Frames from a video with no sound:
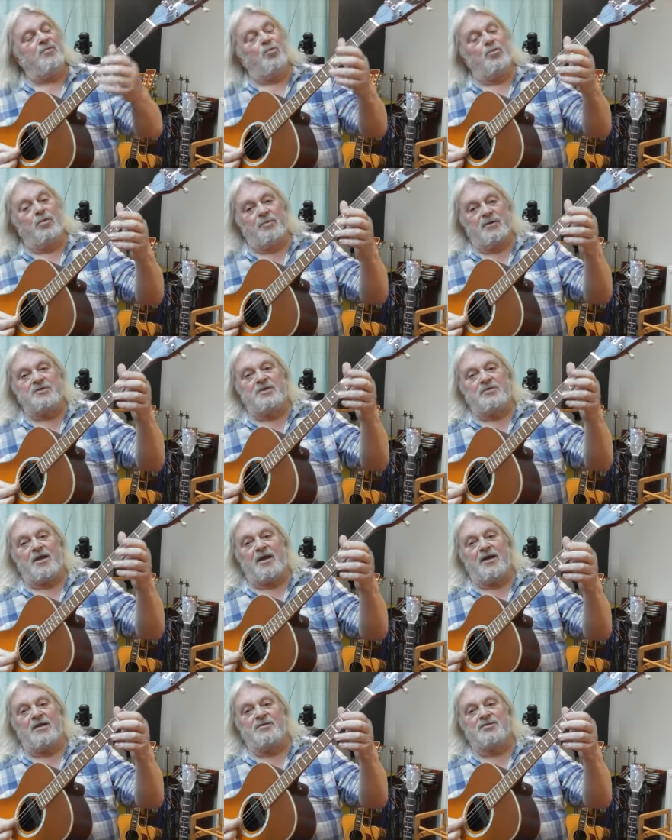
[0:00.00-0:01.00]
So all the
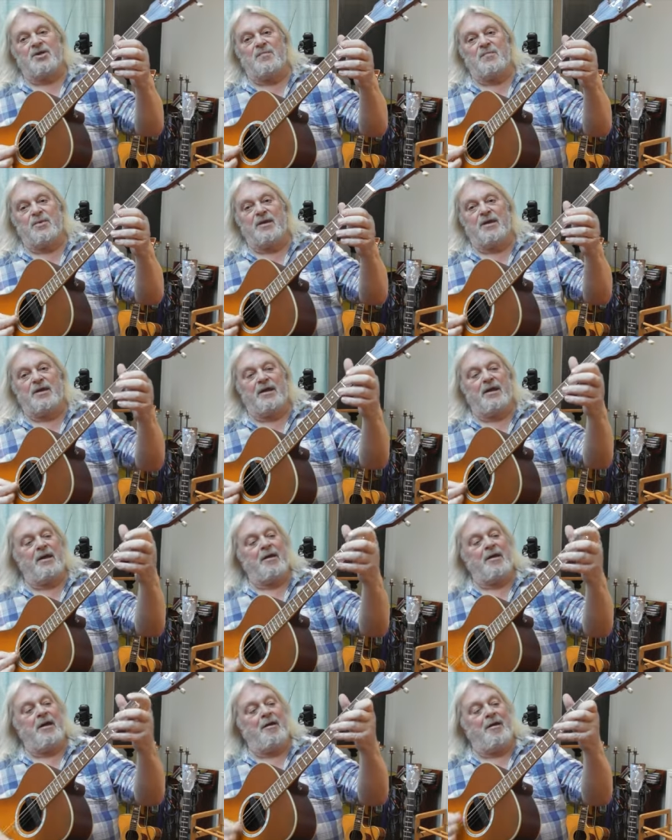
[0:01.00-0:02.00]
rest of that is
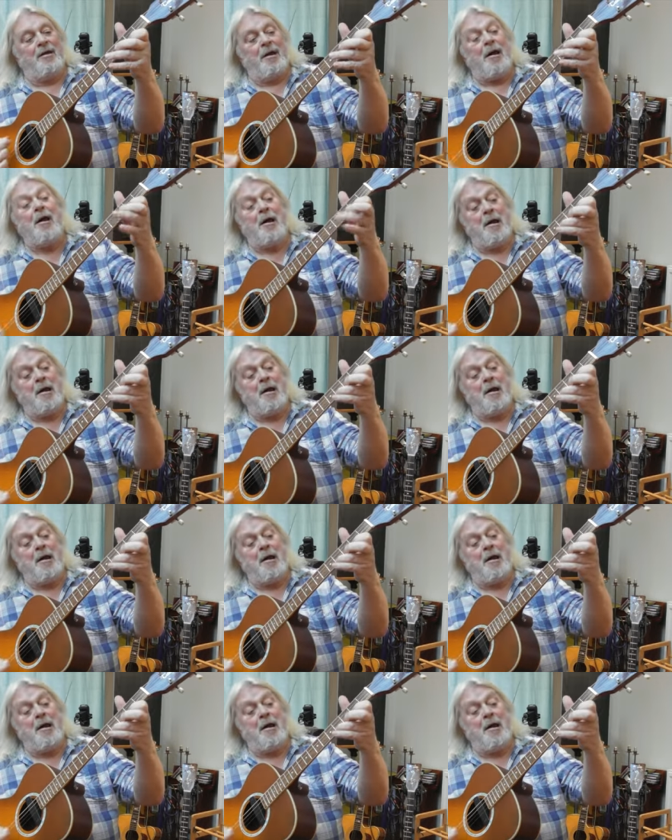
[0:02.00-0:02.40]
completely